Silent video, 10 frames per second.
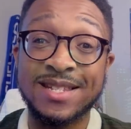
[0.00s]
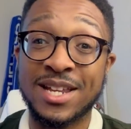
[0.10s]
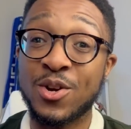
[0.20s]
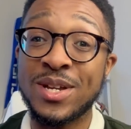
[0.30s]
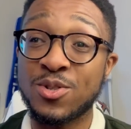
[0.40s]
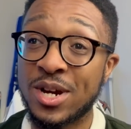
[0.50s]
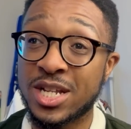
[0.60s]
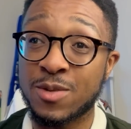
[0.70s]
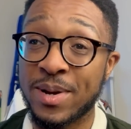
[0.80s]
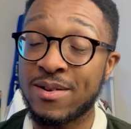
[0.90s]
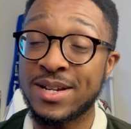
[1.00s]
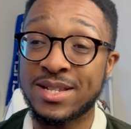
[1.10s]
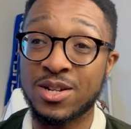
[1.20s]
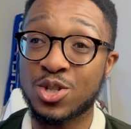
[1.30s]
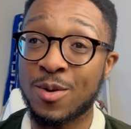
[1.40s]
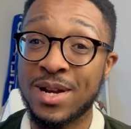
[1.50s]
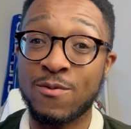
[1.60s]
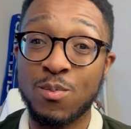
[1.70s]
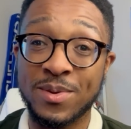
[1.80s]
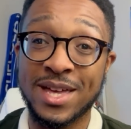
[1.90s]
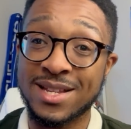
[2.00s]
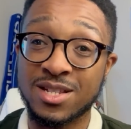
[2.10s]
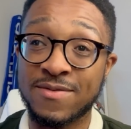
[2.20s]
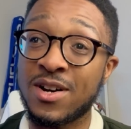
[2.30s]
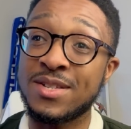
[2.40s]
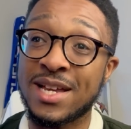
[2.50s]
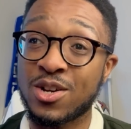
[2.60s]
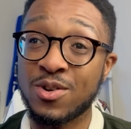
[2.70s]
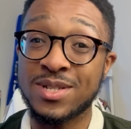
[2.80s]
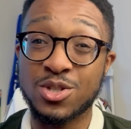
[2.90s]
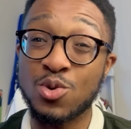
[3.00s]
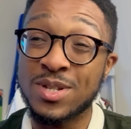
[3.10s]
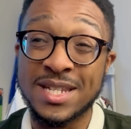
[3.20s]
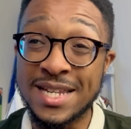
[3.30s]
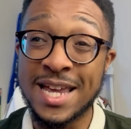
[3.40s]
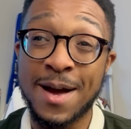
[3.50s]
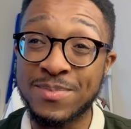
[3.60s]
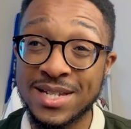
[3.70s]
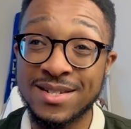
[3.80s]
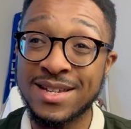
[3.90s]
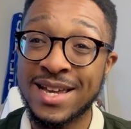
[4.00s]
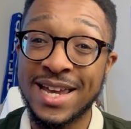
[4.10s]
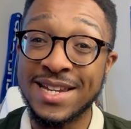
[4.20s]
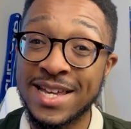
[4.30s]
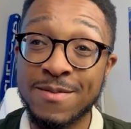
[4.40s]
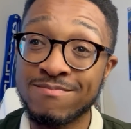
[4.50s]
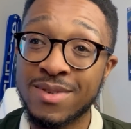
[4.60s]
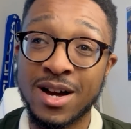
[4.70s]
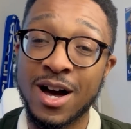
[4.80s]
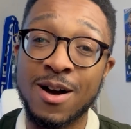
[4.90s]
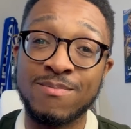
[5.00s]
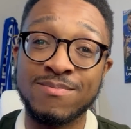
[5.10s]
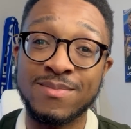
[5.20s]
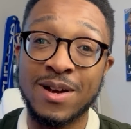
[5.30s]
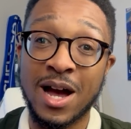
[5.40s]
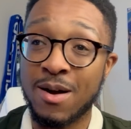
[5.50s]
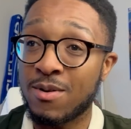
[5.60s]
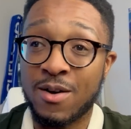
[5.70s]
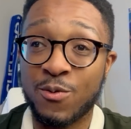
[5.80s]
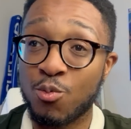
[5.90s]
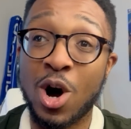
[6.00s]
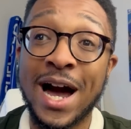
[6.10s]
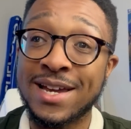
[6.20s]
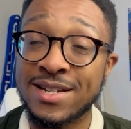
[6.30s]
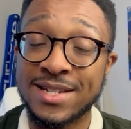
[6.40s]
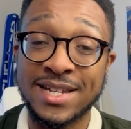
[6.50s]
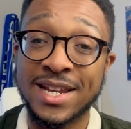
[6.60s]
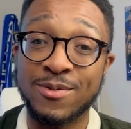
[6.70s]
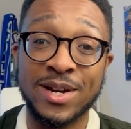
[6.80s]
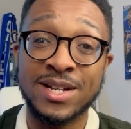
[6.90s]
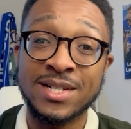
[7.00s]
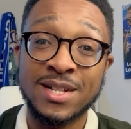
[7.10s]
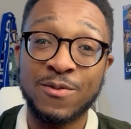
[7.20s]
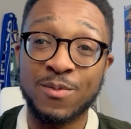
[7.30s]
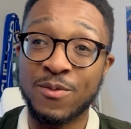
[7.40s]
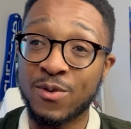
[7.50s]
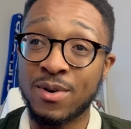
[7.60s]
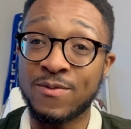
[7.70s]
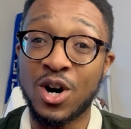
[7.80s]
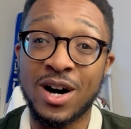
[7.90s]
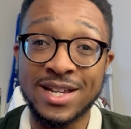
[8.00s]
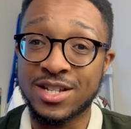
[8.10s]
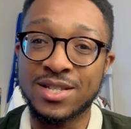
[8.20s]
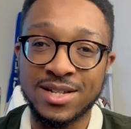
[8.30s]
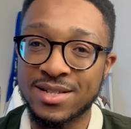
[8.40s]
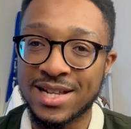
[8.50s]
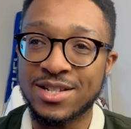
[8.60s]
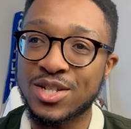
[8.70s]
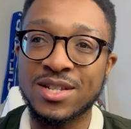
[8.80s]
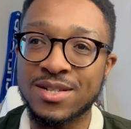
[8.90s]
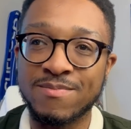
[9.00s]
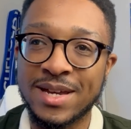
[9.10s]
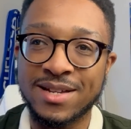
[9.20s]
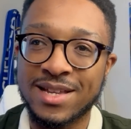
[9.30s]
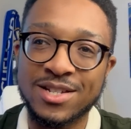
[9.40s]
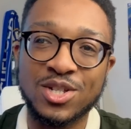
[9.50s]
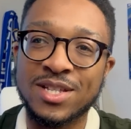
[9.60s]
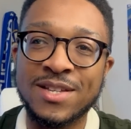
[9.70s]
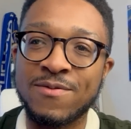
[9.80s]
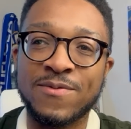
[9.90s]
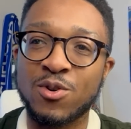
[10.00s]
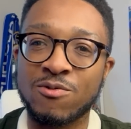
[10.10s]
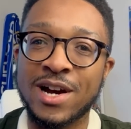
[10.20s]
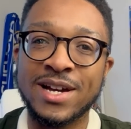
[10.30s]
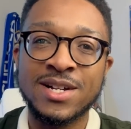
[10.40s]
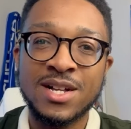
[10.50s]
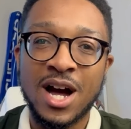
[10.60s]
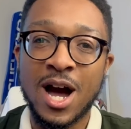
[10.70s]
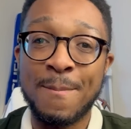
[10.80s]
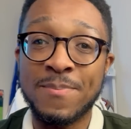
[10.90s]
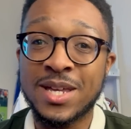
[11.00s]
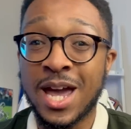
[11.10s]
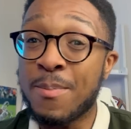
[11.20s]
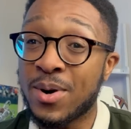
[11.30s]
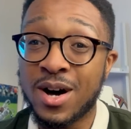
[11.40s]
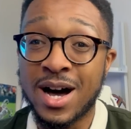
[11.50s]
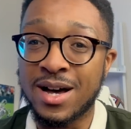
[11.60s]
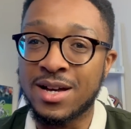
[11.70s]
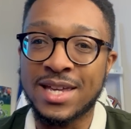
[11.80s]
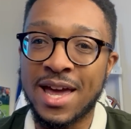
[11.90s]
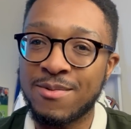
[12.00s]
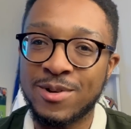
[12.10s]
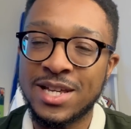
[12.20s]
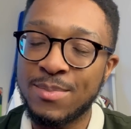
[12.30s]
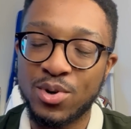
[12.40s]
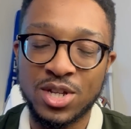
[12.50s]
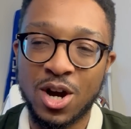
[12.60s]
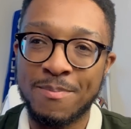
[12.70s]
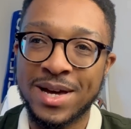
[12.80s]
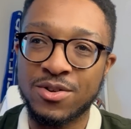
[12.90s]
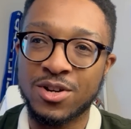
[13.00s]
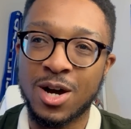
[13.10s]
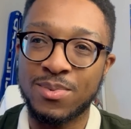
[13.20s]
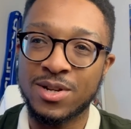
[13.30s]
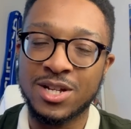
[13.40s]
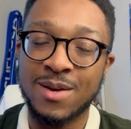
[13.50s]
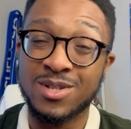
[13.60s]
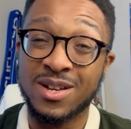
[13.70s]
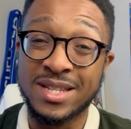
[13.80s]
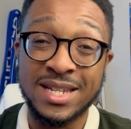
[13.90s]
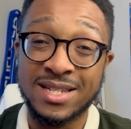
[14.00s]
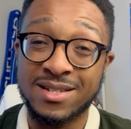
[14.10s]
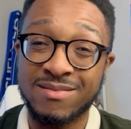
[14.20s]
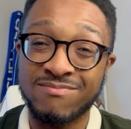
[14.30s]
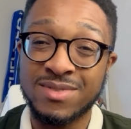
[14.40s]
I know he's got experience at the top level, but that's as far as that goes. I don't see captain in him. From what I can see anyway, from afar, that just doesn't even feel right. Kepa, again, when he put the armband on a couple of times last season,